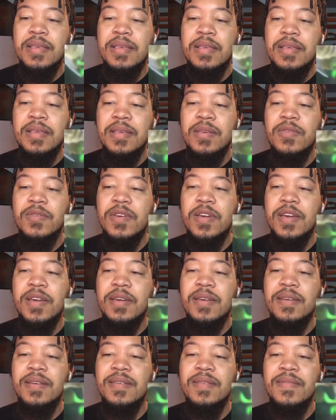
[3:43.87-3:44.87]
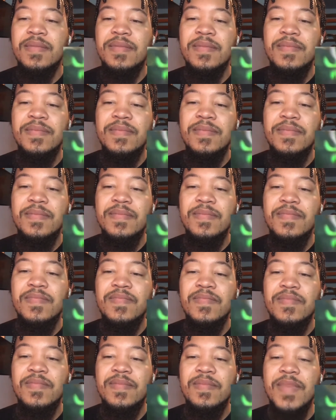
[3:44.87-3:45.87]
Okay.
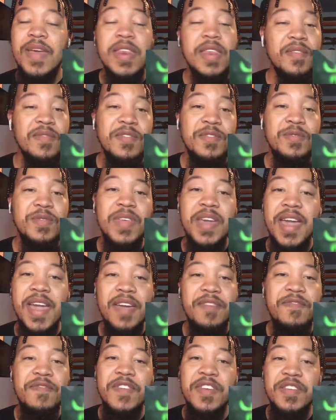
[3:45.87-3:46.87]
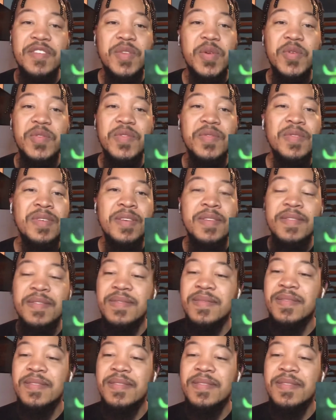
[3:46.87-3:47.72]
I never knew they had fish nurseries.